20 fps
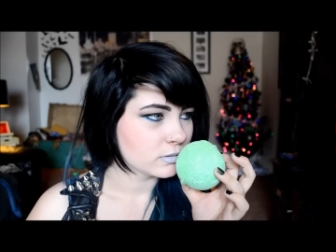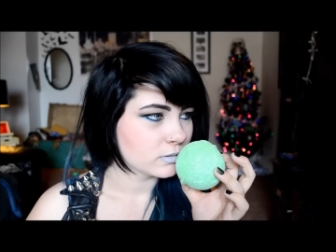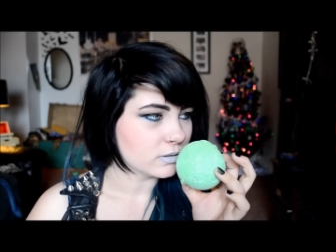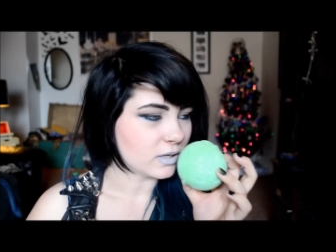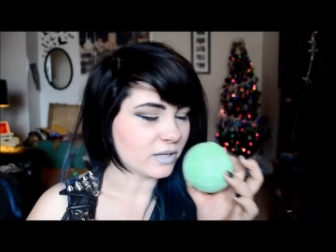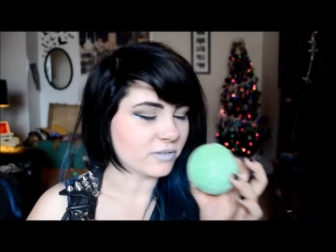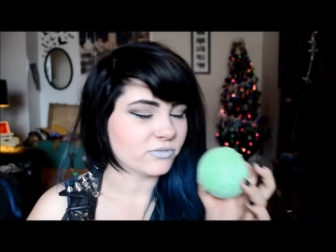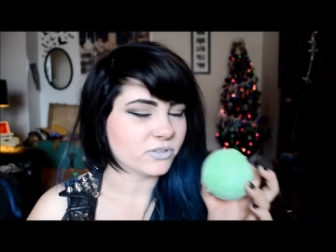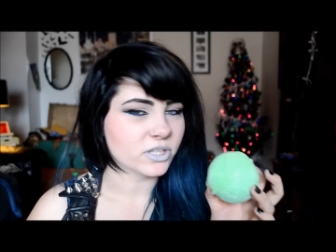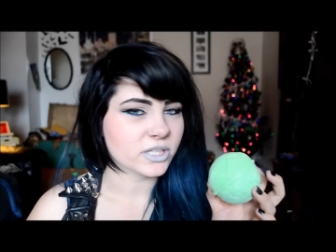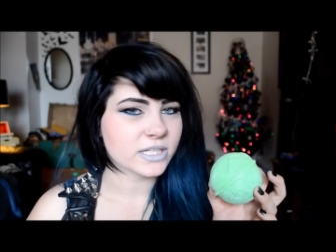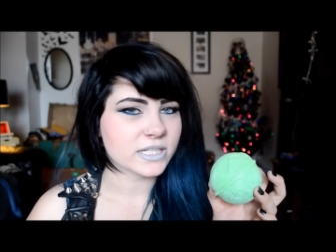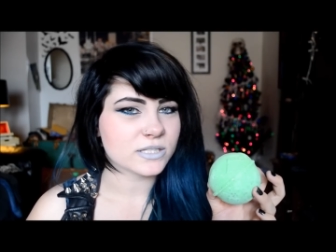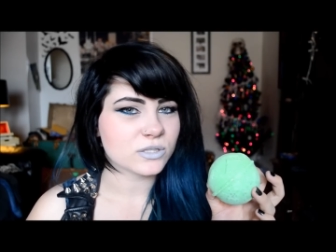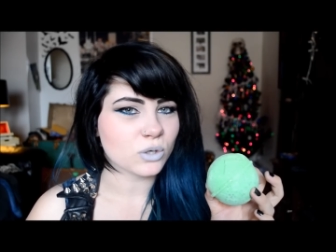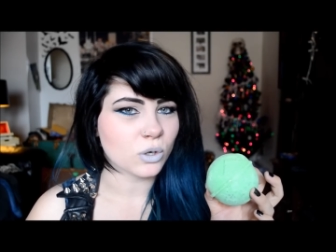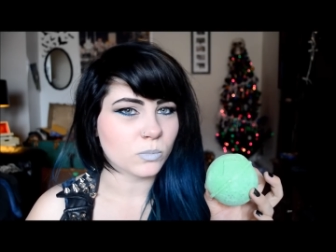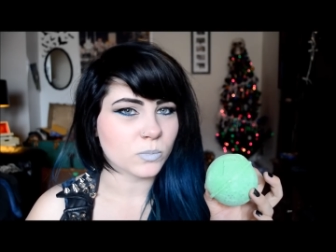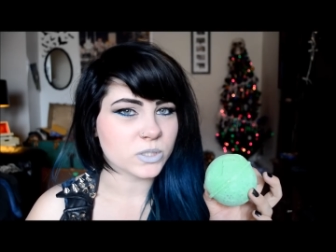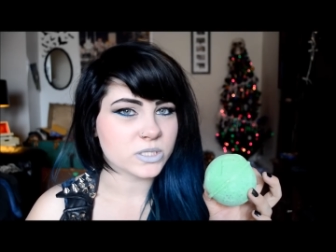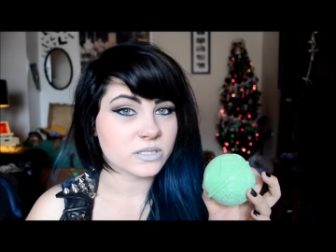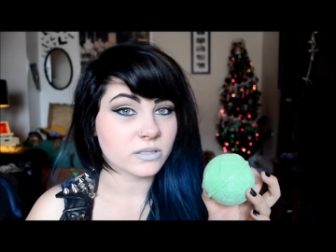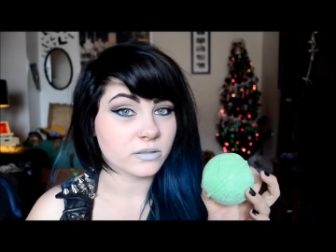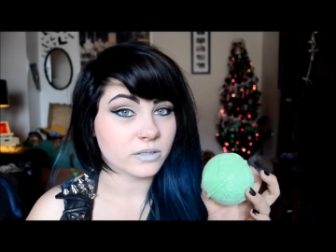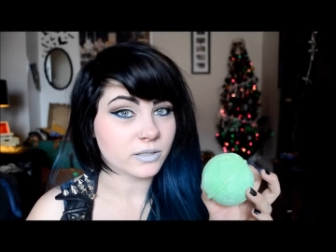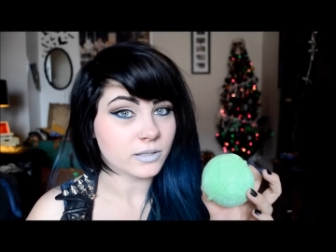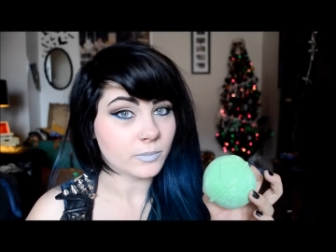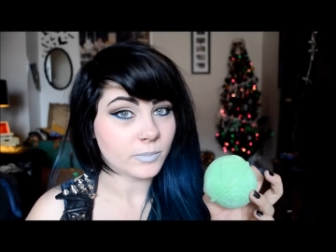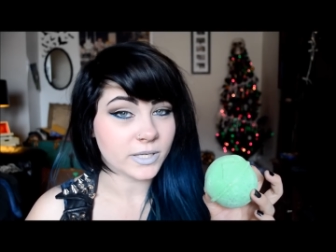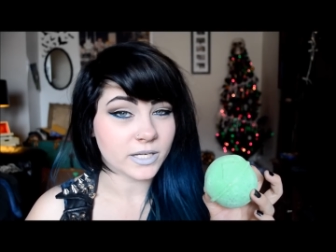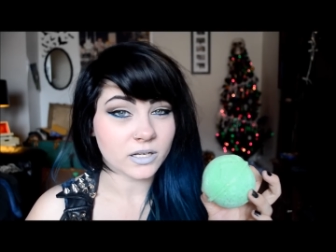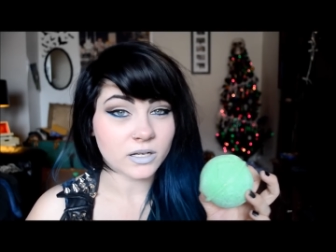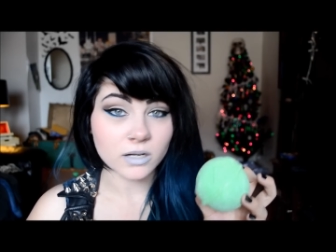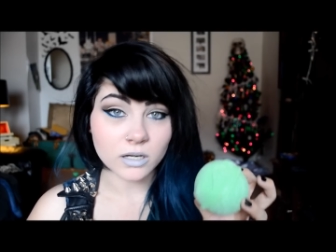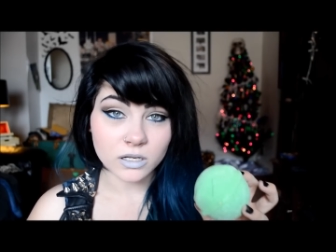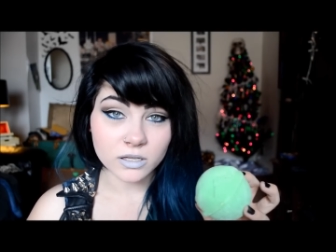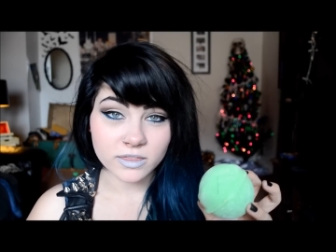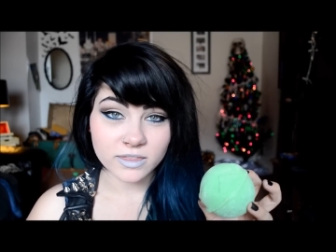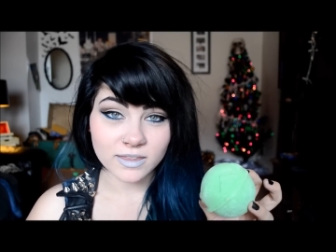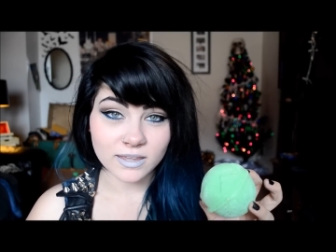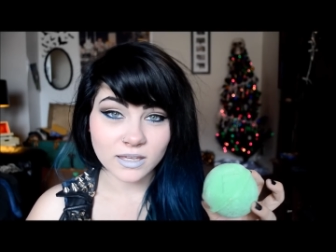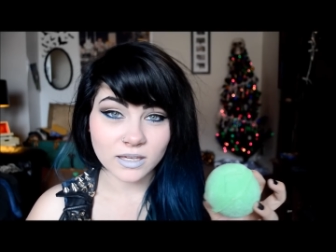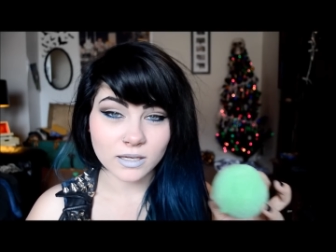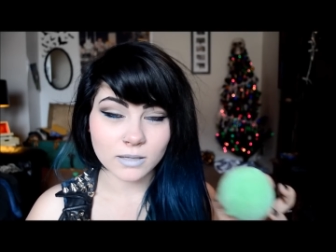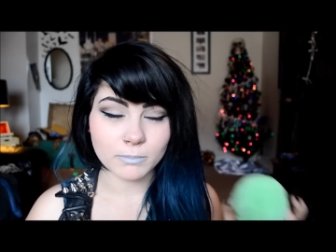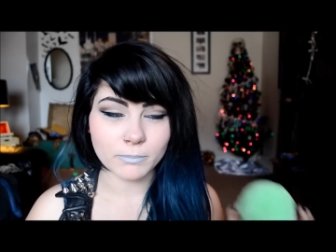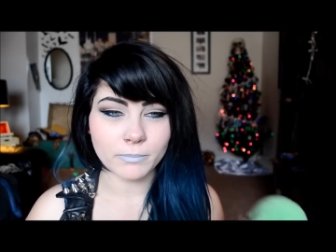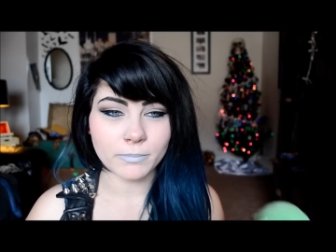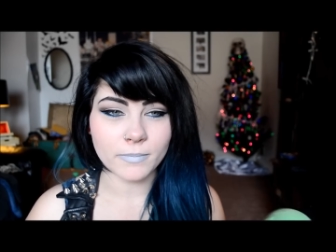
I feel like it's almost a little bit earthy.